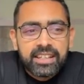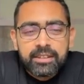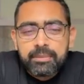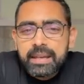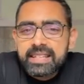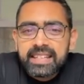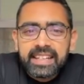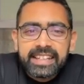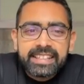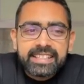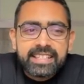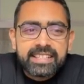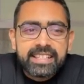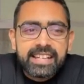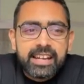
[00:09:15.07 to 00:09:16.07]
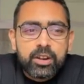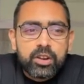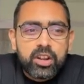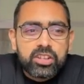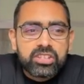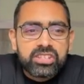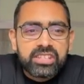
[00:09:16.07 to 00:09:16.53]
Basically, this is the
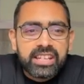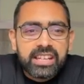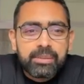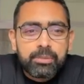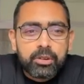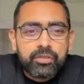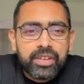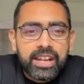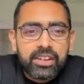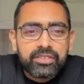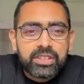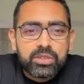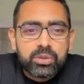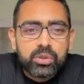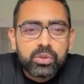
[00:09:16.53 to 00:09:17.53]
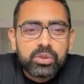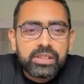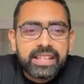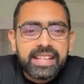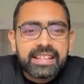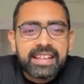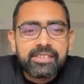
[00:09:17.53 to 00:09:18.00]
logistical profile of the school.
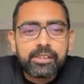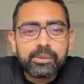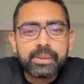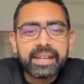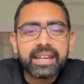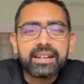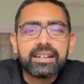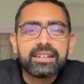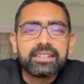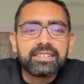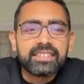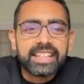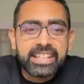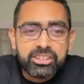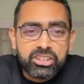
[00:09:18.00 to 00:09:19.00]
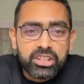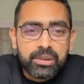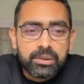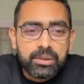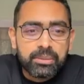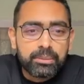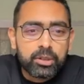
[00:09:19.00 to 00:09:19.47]
Then there will be a
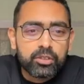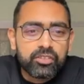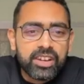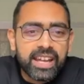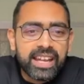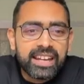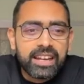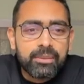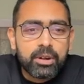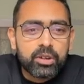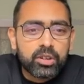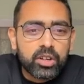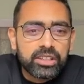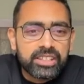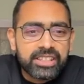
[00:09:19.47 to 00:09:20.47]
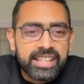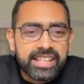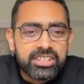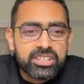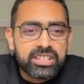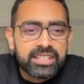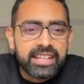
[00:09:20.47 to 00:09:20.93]
teacher profile about all the
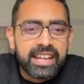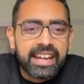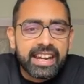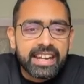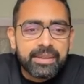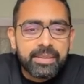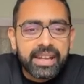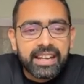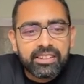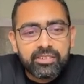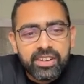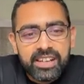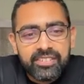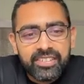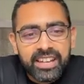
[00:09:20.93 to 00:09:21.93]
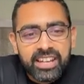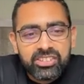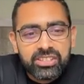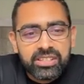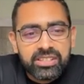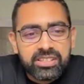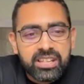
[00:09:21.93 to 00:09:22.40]
teachers, their academic and
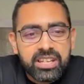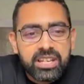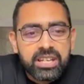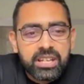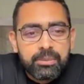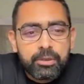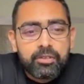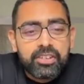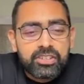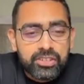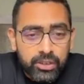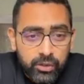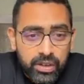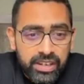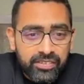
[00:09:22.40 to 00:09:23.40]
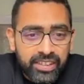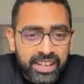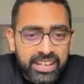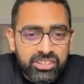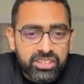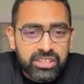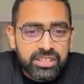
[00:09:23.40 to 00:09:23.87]
qualifications, professional
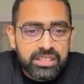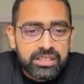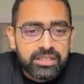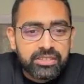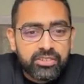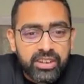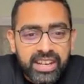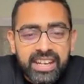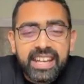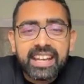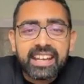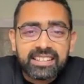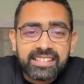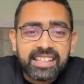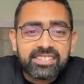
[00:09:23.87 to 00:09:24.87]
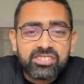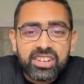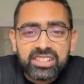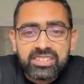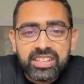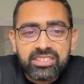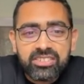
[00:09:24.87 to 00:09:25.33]
qualifications, training, etc.,
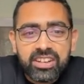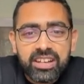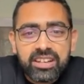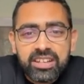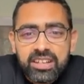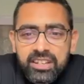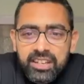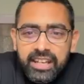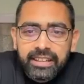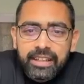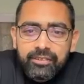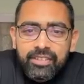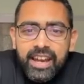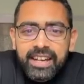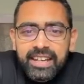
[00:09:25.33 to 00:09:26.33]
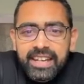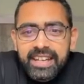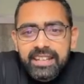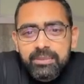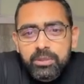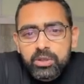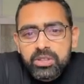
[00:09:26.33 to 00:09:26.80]
etc. And then
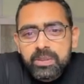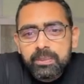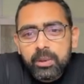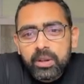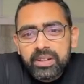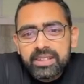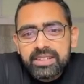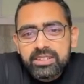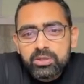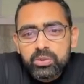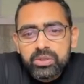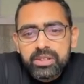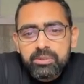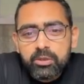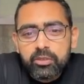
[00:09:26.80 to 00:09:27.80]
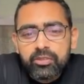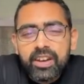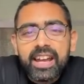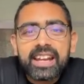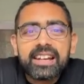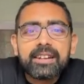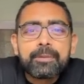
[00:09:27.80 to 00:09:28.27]
finally, the most important is student
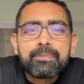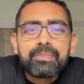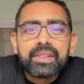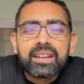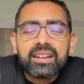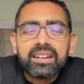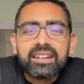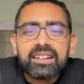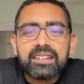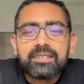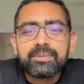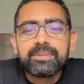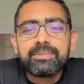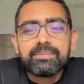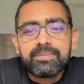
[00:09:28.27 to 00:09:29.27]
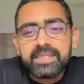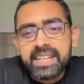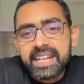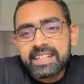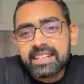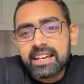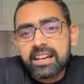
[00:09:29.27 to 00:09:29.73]
profile.
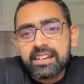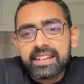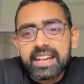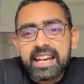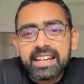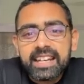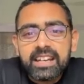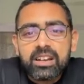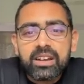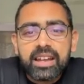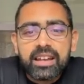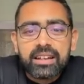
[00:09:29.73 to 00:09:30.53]
Data regarding